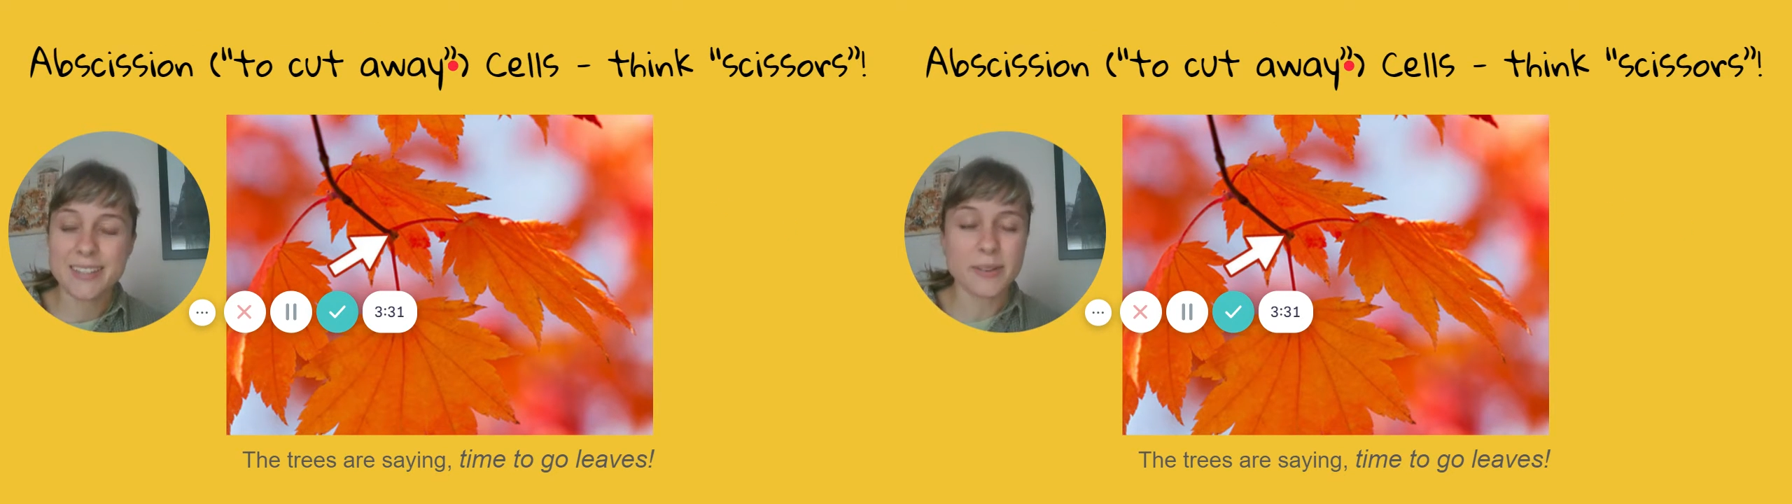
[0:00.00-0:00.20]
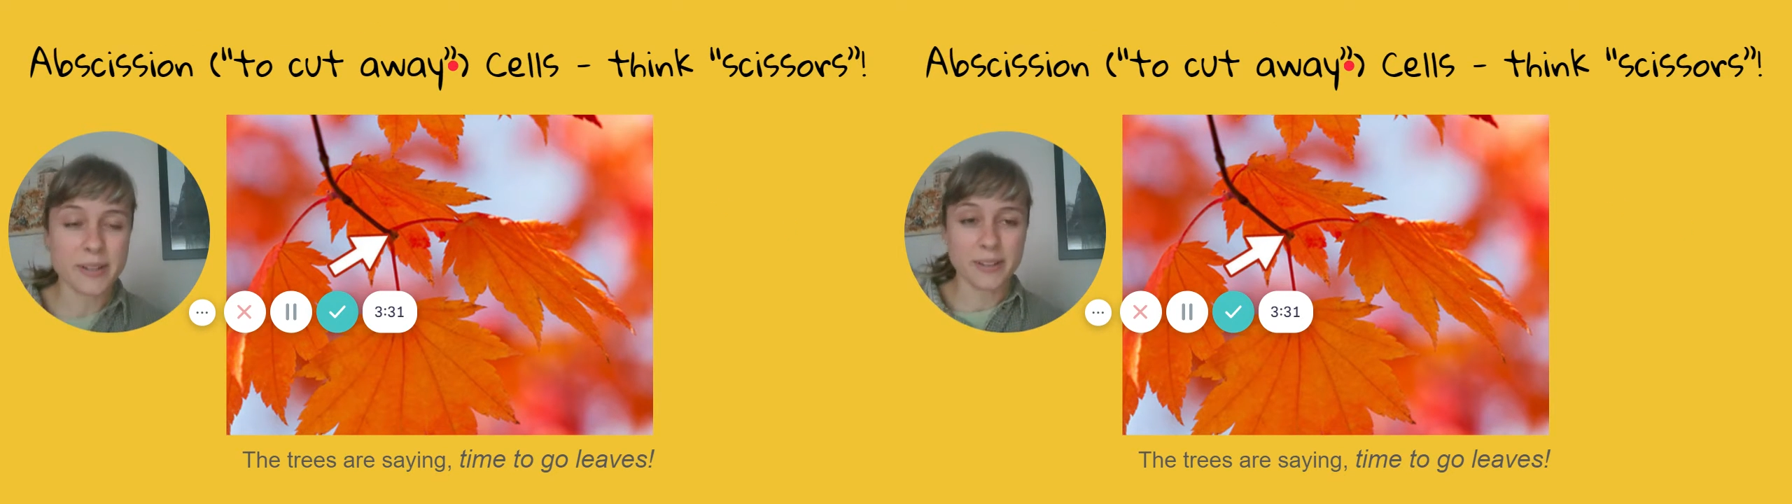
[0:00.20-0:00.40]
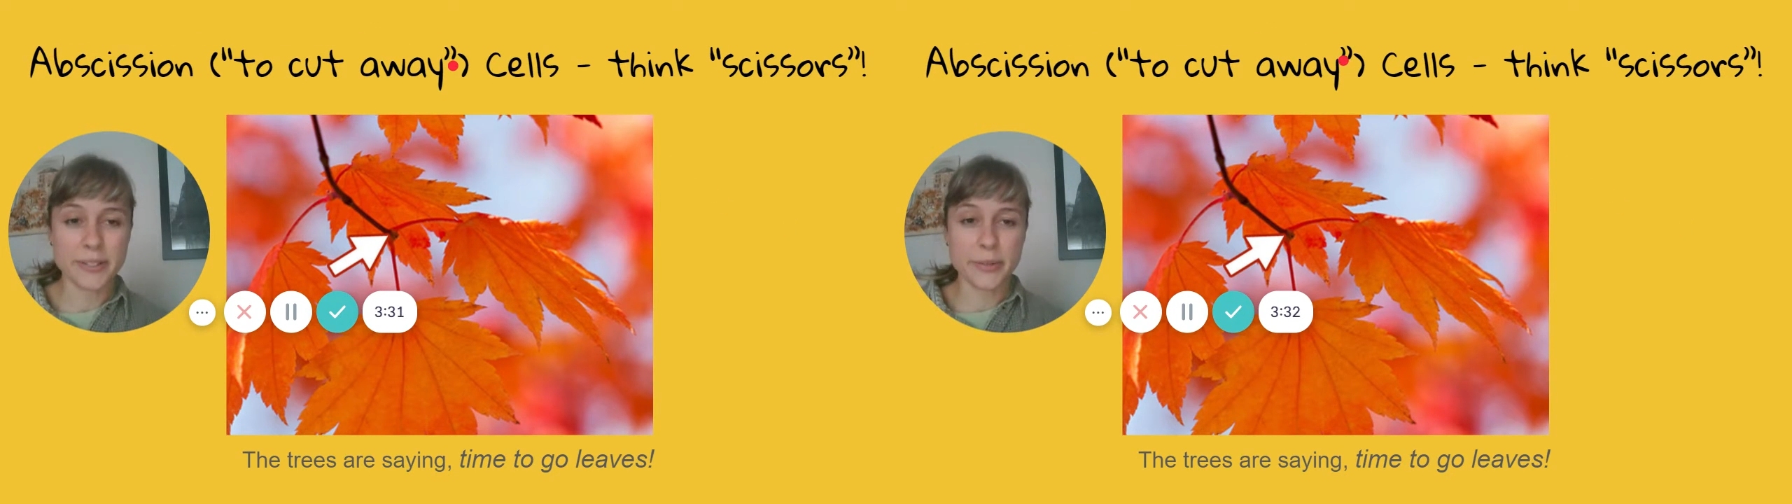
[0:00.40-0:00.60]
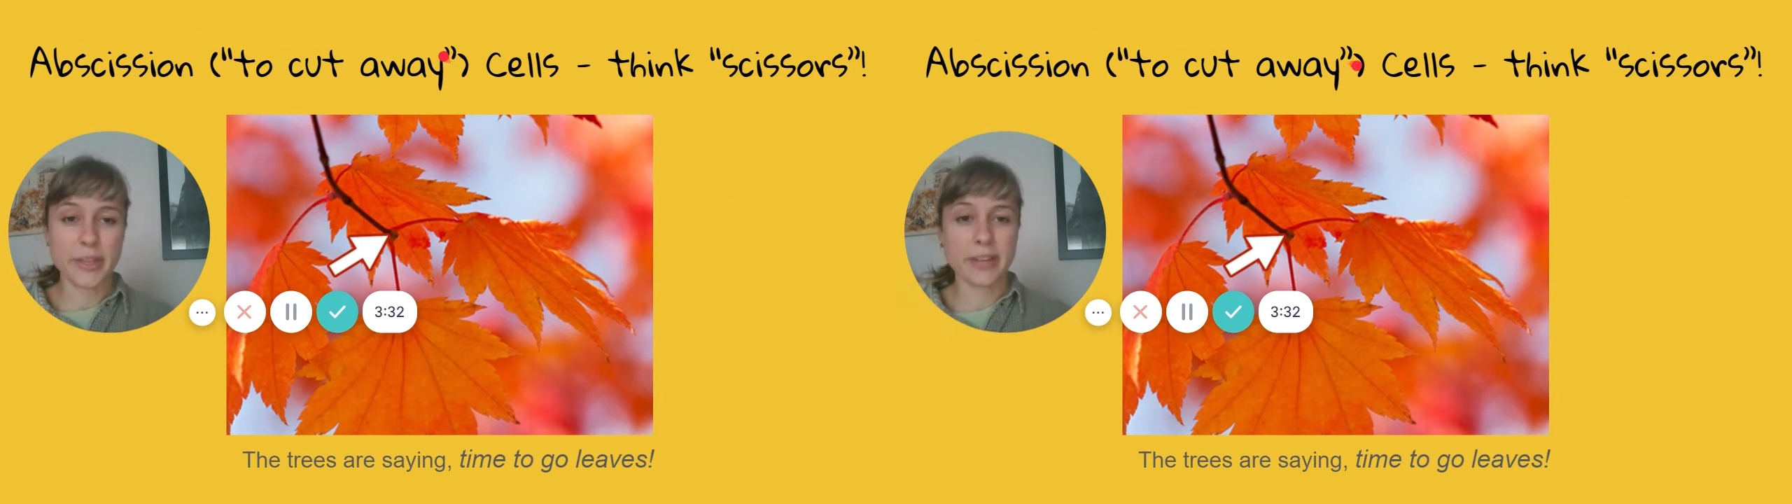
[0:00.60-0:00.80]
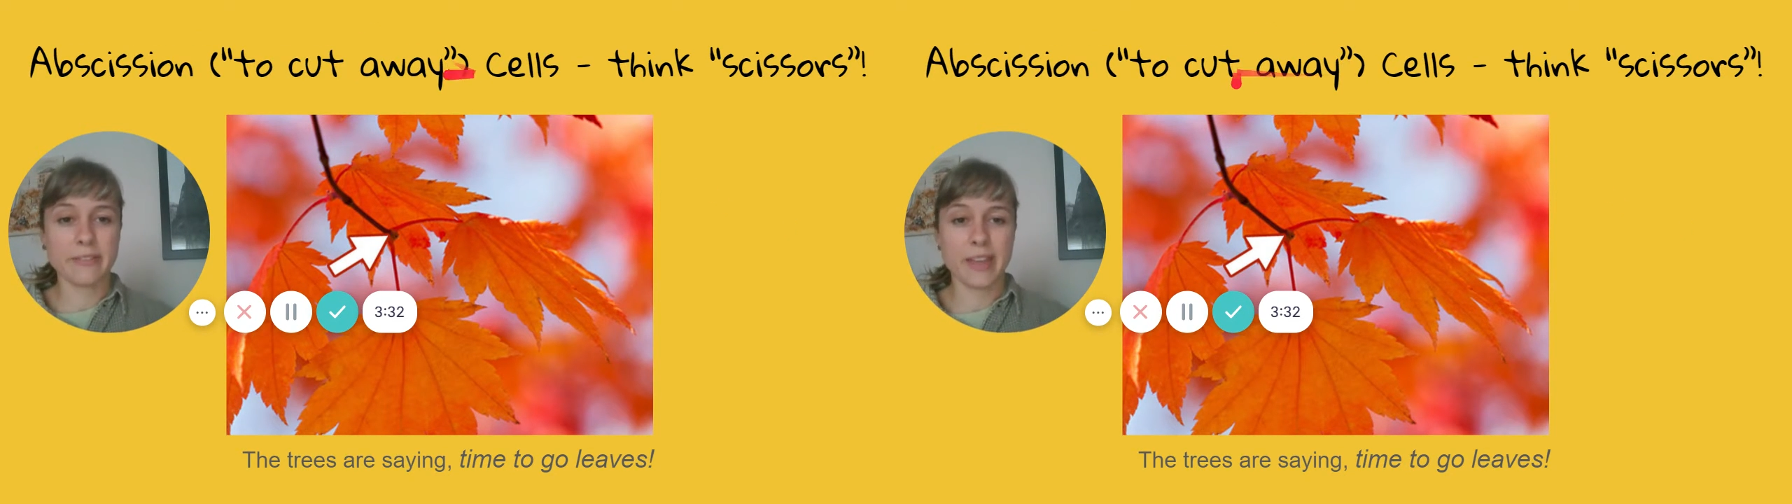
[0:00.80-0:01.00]
you can also
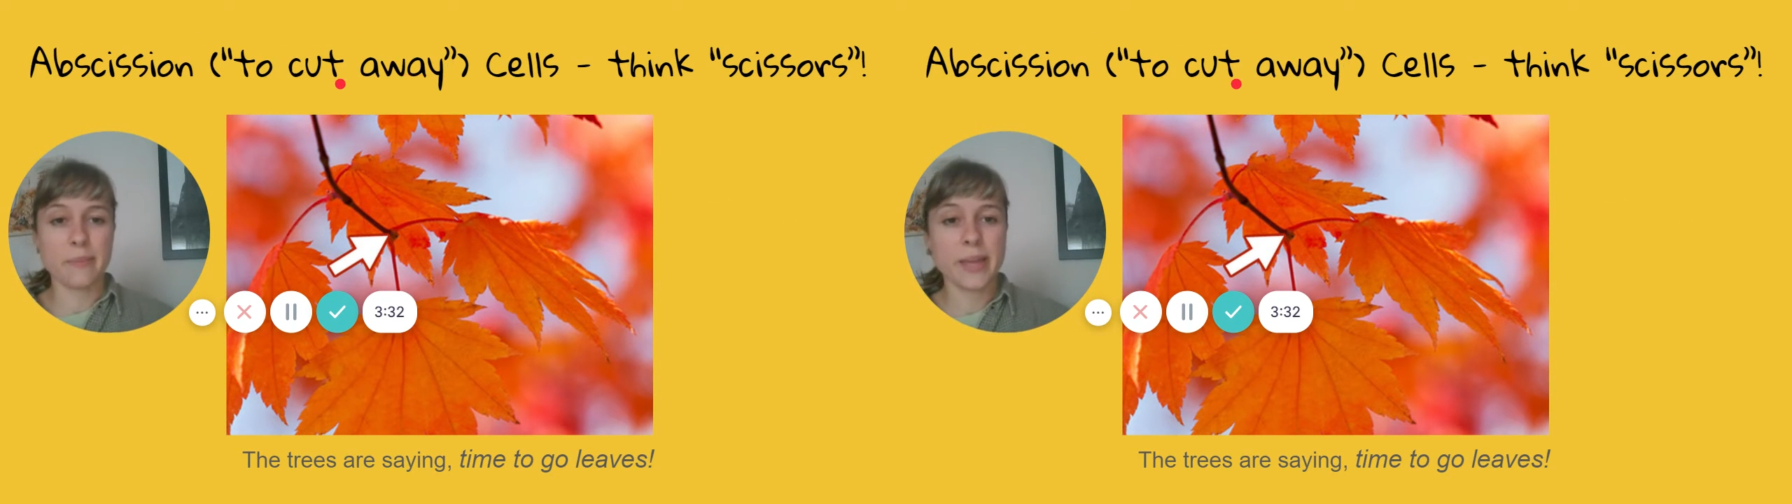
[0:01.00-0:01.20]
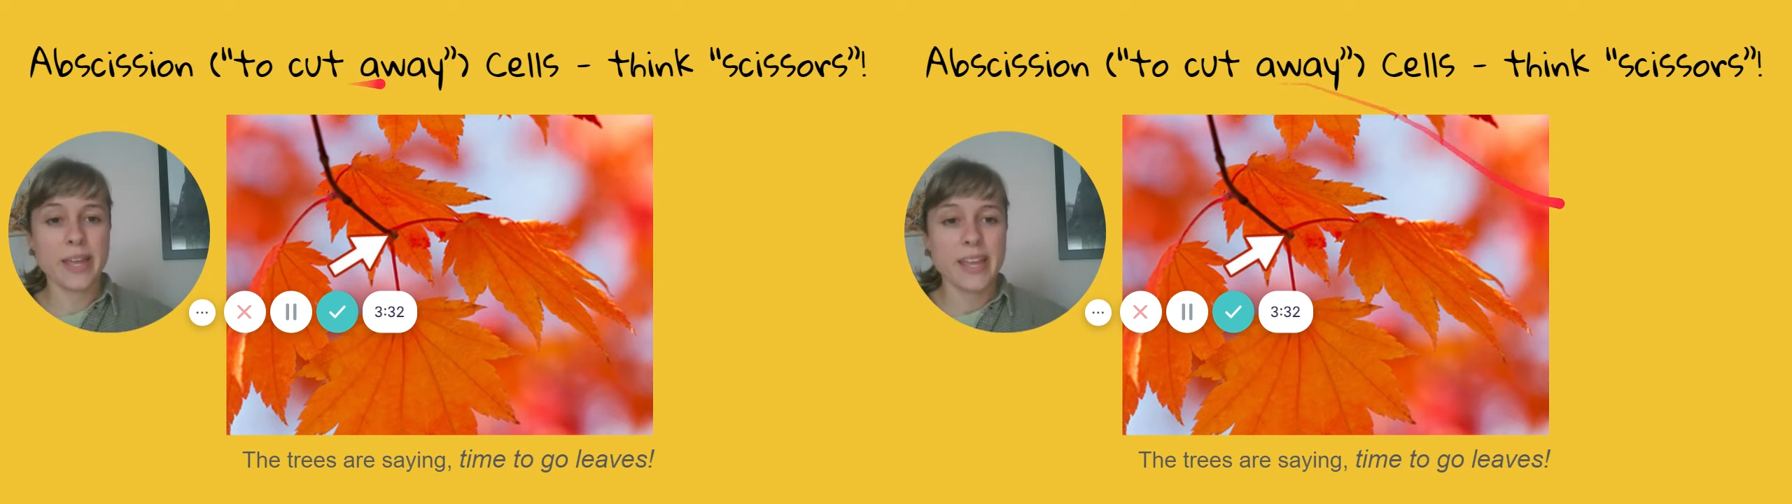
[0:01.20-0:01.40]
think of them